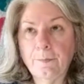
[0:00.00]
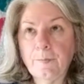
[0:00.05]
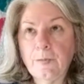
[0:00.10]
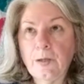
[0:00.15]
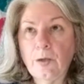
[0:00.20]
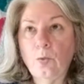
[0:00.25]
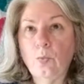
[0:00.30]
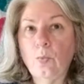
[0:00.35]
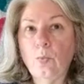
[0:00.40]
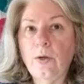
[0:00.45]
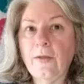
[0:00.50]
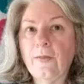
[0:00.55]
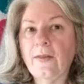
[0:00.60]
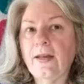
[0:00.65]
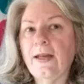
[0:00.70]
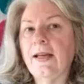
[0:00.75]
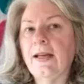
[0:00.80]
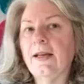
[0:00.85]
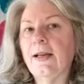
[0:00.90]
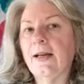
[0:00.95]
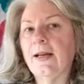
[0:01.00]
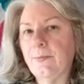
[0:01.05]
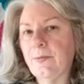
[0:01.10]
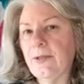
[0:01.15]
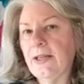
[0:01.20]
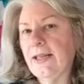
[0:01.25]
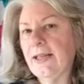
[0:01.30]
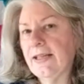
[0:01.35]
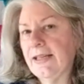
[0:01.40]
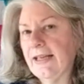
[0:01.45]
with an
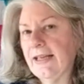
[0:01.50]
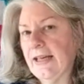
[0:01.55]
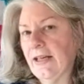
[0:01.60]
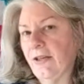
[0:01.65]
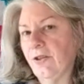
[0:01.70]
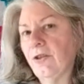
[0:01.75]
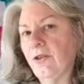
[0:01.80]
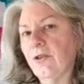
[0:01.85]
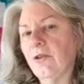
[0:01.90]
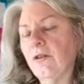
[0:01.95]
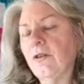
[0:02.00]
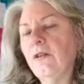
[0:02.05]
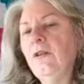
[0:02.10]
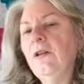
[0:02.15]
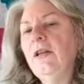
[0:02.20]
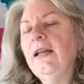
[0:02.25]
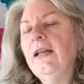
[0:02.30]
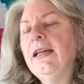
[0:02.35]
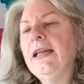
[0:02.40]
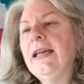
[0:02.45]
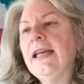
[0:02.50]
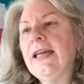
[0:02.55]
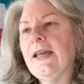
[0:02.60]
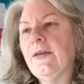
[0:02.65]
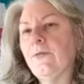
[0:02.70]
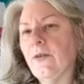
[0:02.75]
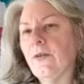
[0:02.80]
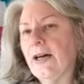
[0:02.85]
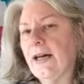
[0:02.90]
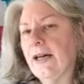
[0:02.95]
updated calendar.
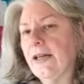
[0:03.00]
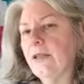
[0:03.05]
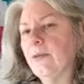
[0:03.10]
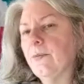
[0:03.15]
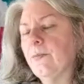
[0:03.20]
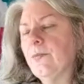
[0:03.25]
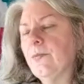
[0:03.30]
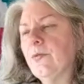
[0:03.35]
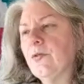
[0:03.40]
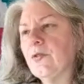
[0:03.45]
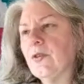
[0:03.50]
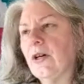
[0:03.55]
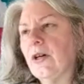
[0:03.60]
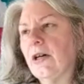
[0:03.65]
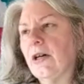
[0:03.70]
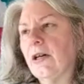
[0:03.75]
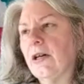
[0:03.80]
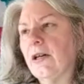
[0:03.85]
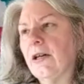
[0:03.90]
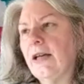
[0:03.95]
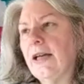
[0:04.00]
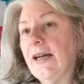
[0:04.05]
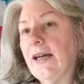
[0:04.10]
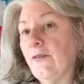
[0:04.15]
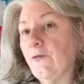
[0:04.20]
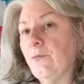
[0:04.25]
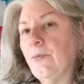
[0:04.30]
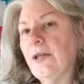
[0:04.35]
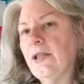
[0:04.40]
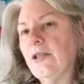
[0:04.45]
If items
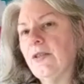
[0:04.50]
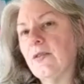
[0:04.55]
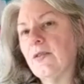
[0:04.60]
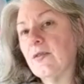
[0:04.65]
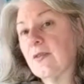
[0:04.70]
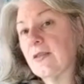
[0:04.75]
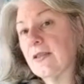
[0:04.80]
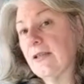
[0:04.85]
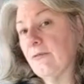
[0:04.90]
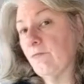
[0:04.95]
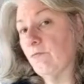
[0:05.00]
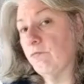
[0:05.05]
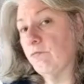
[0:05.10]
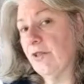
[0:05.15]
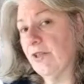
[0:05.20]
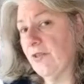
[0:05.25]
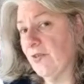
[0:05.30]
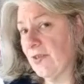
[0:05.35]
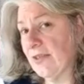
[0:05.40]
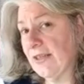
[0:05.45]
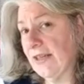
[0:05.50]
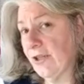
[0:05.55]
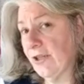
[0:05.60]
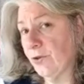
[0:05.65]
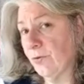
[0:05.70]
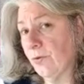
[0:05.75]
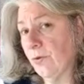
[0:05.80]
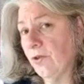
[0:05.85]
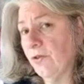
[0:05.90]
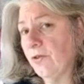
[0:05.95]
have been
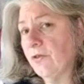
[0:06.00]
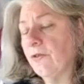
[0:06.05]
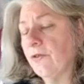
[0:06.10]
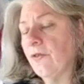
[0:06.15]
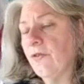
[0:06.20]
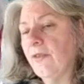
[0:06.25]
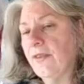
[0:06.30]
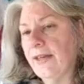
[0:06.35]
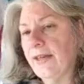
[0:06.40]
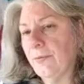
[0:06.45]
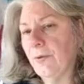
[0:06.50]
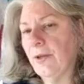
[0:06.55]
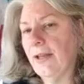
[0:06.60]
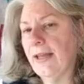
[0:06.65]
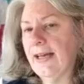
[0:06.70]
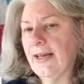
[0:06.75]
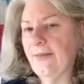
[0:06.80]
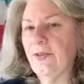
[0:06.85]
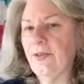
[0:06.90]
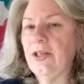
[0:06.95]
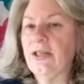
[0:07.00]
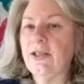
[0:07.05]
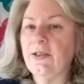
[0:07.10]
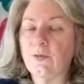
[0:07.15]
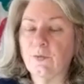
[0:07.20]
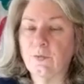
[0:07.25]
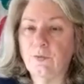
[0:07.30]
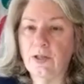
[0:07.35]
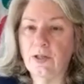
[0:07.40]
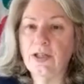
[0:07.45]
rescheduled, they will have it in the
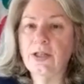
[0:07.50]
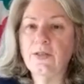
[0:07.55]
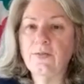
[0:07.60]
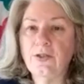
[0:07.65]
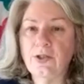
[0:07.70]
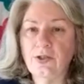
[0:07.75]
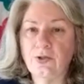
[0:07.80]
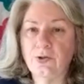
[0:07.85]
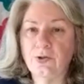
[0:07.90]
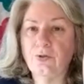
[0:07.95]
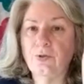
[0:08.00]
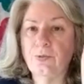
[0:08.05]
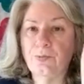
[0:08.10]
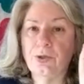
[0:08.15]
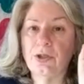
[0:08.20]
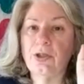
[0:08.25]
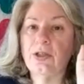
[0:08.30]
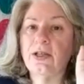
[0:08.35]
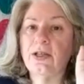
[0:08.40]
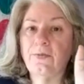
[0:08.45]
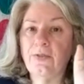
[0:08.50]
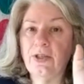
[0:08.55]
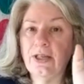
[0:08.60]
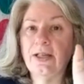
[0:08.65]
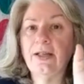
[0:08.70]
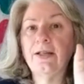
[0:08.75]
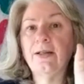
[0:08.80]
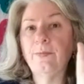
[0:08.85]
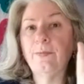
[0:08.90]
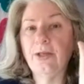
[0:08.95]
front of the description of the
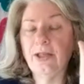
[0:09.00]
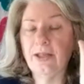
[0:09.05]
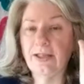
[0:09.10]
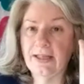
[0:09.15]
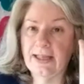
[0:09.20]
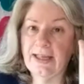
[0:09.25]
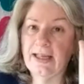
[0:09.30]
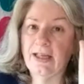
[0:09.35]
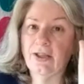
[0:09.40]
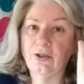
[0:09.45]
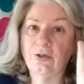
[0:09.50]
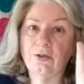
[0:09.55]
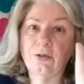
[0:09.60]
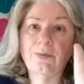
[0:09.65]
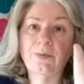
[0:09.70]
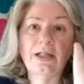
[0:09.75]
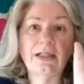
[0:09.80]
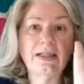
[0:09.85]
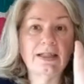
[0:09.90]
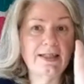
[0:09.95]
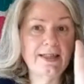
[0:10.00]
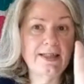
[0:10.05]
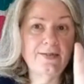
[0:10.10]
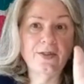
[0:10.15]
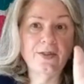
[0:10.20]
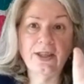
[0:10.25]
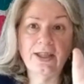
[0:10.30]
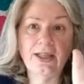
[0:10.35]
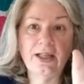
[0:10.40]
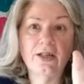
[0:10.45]
item in the calendar. I'm going to leave
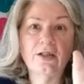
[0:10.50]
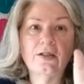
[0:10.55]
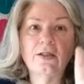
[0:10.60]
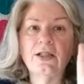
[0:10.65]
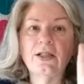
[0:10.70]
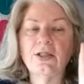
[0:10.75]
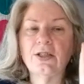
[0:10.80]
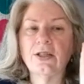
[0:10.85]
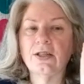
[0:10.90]
it there until